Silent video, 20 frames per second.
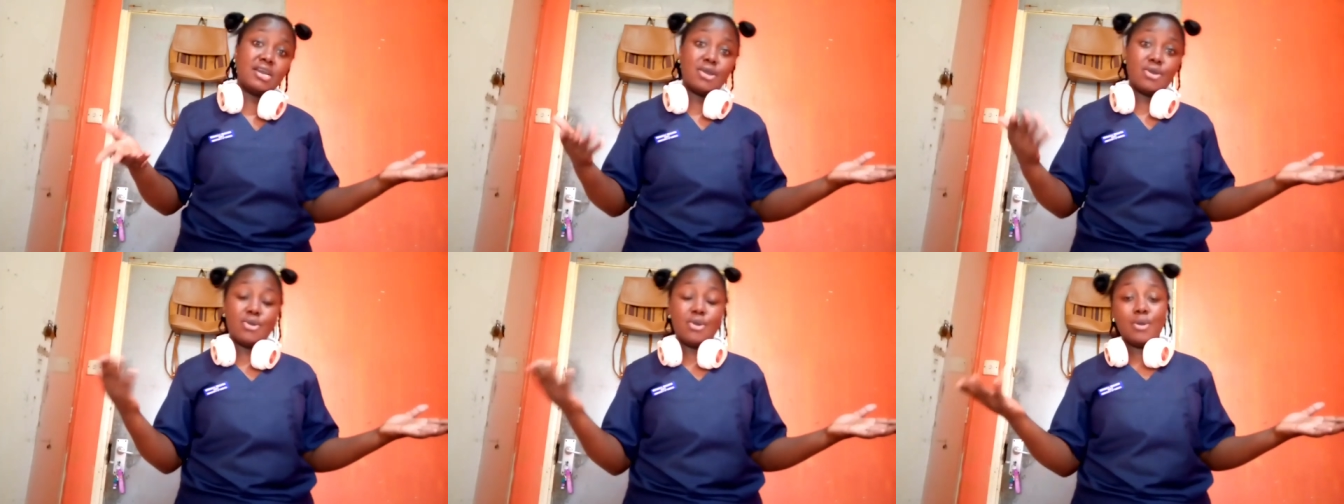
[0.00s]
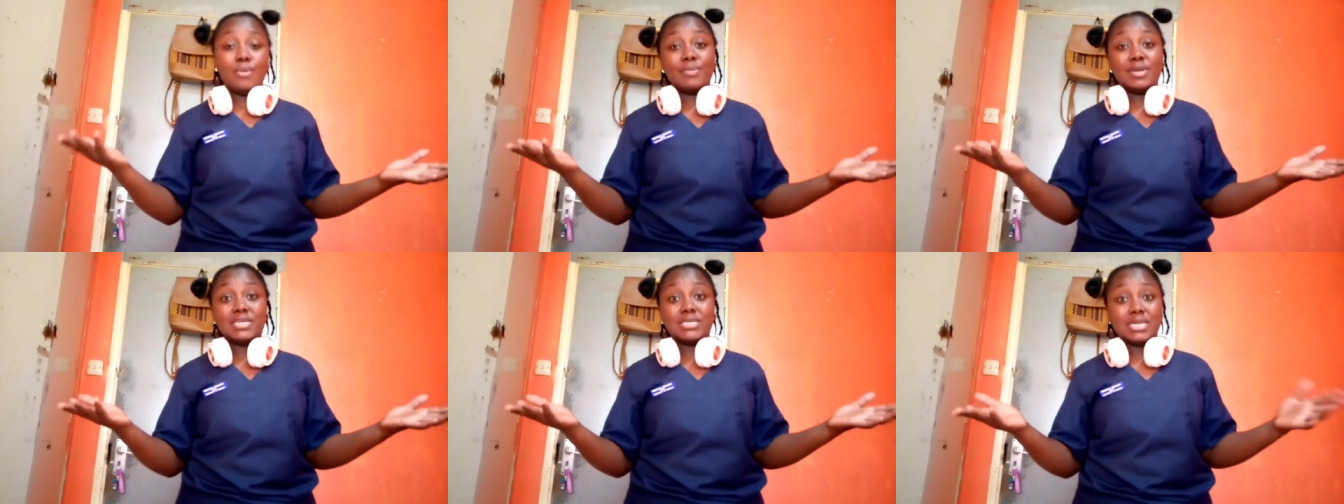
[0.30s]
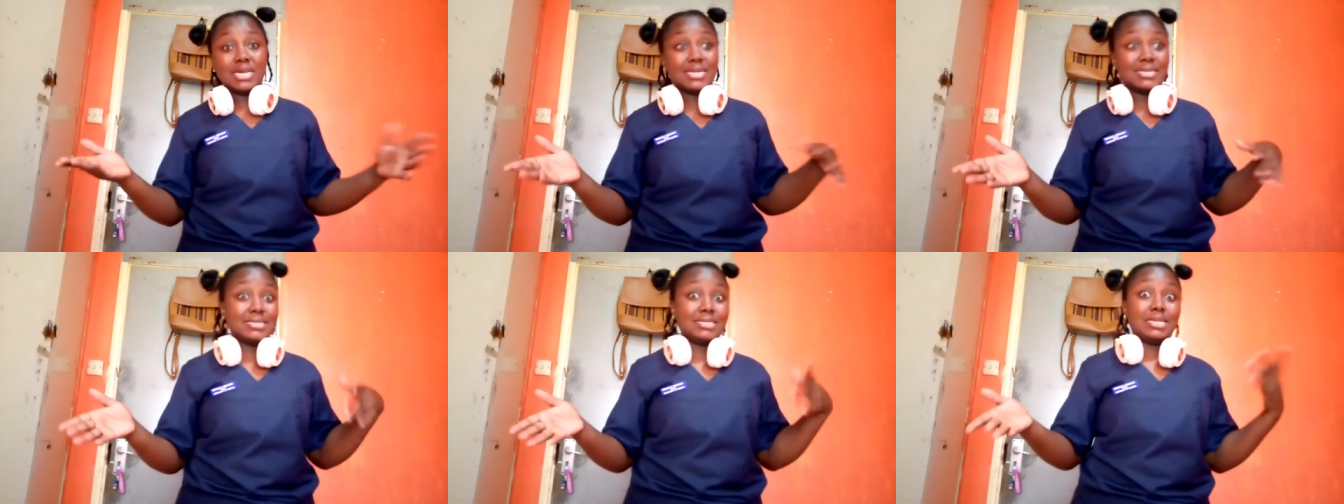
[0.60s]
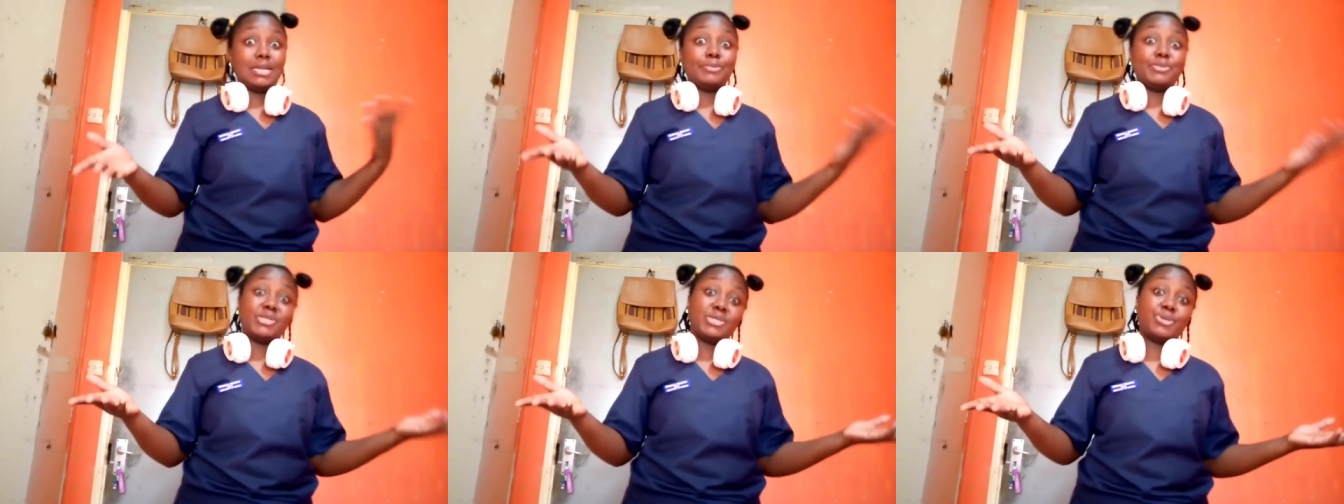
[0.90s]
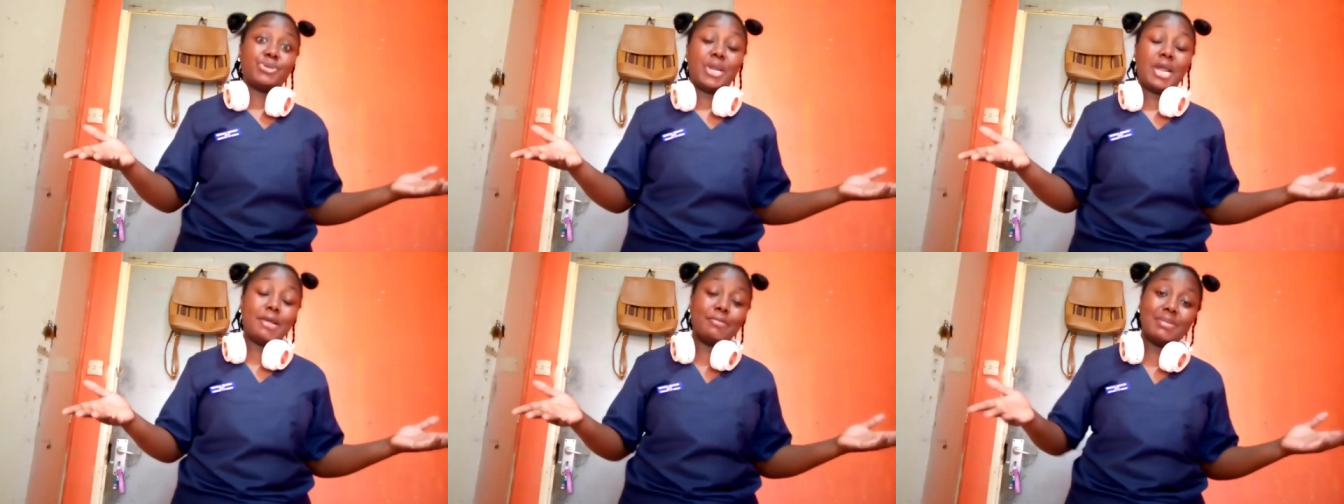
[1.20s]
comment, and
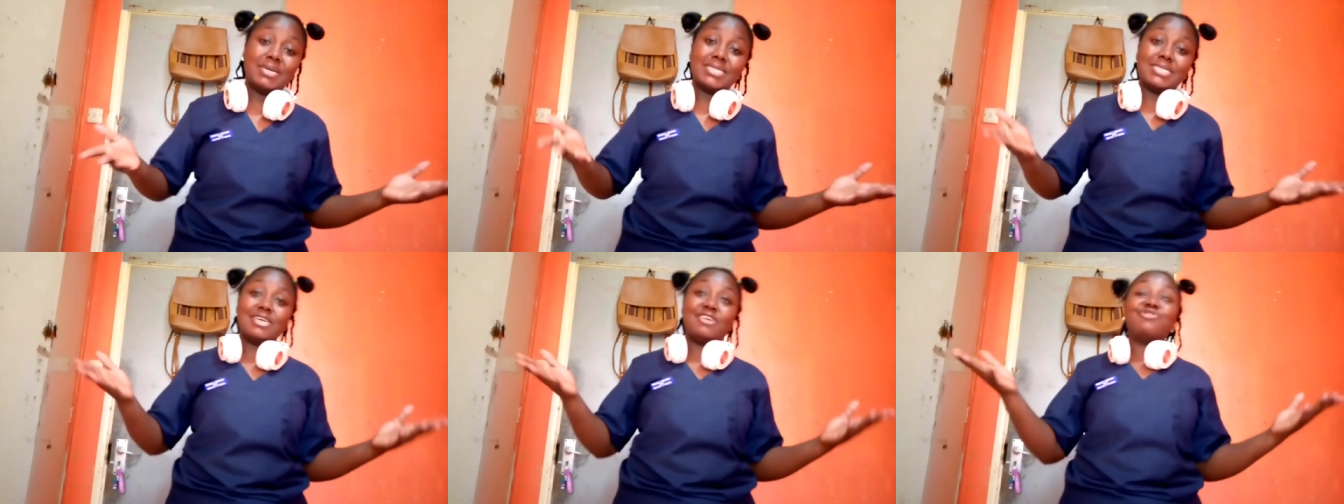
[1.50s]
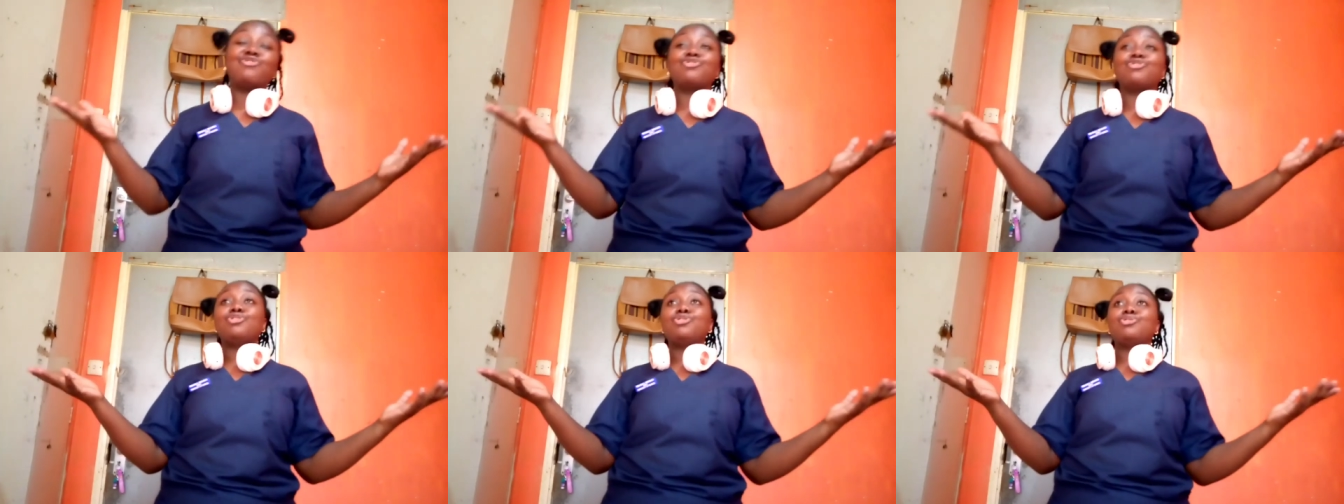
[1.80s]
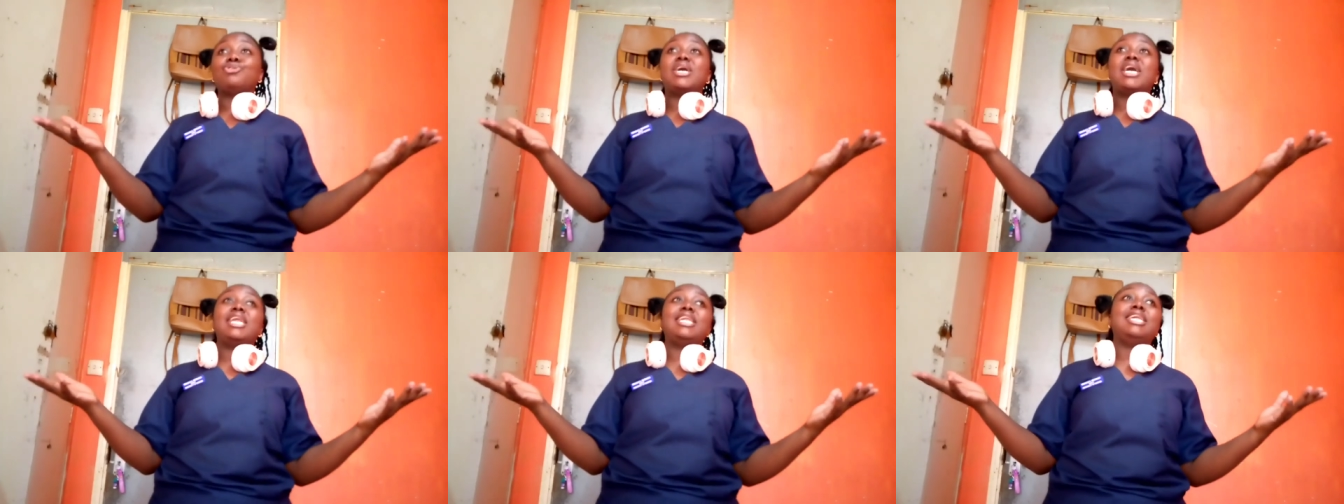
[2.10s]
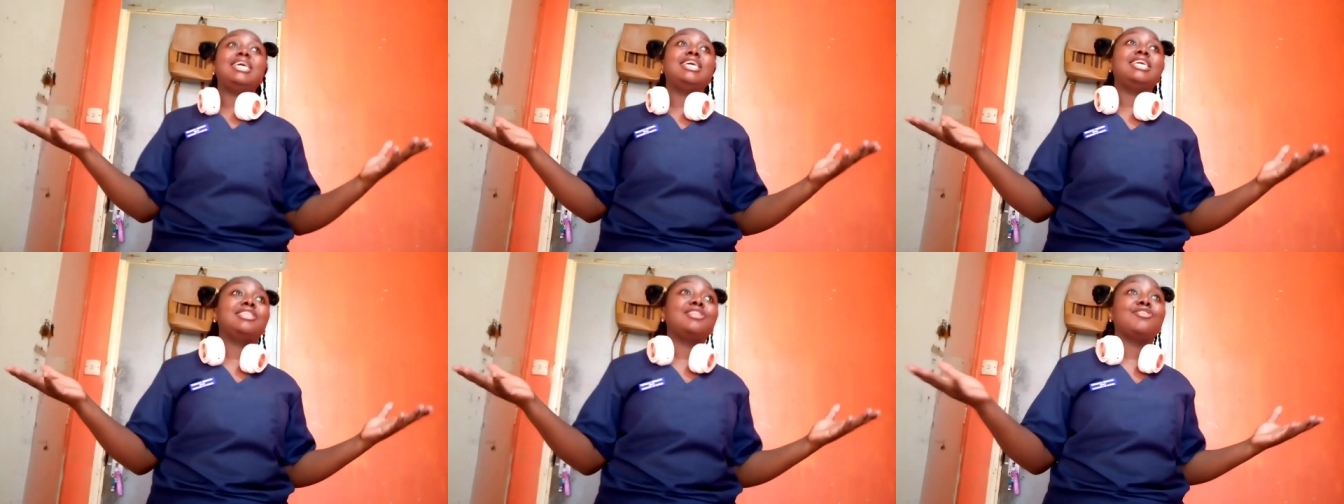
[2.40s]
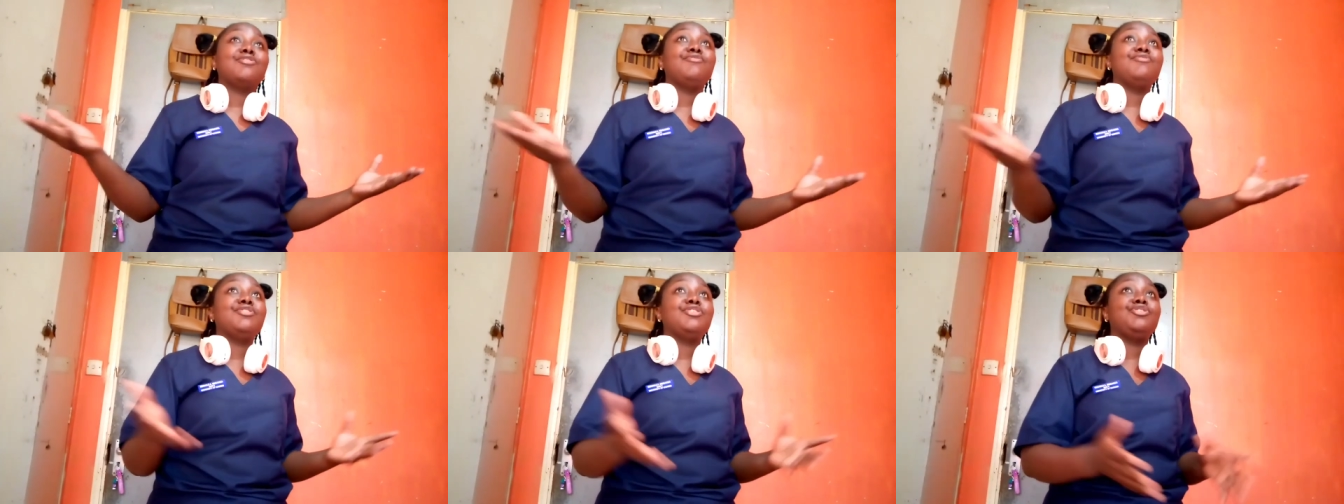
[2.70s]
subscribe, as I've told you earlier in
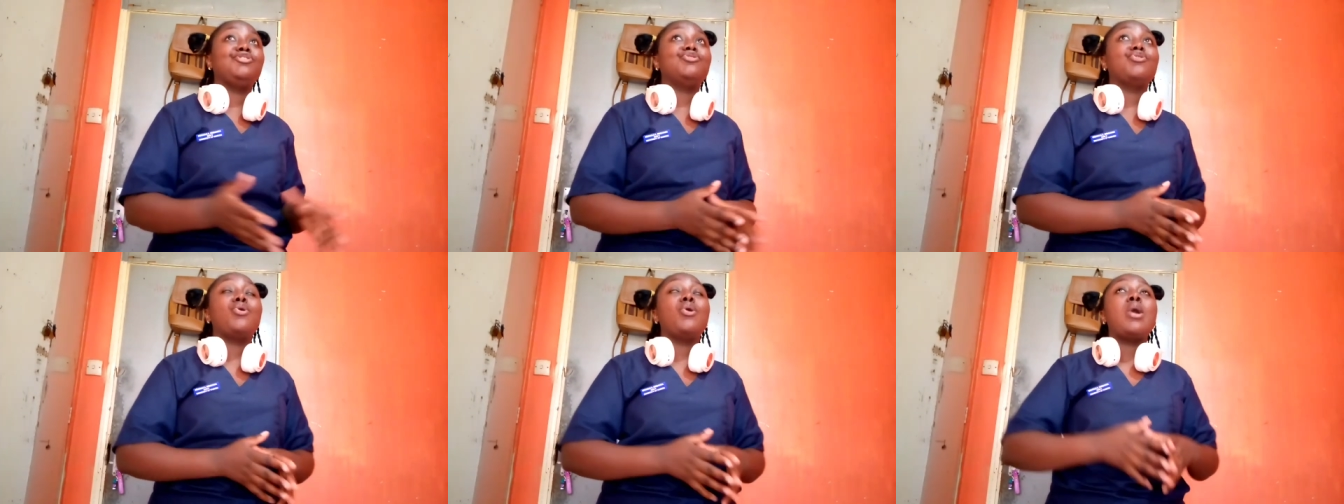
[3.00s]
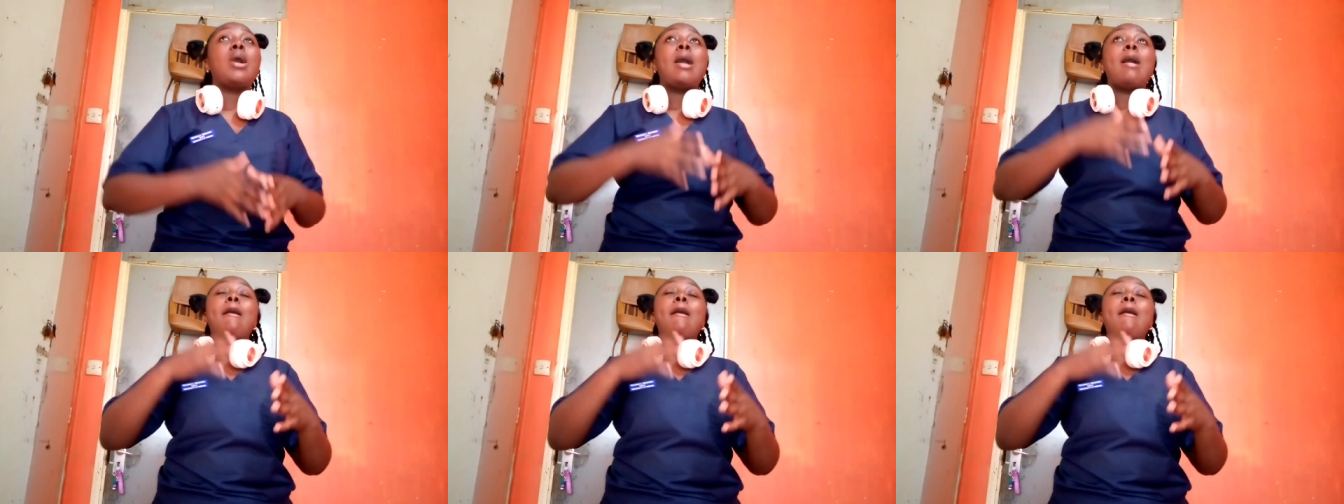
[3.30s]
the video.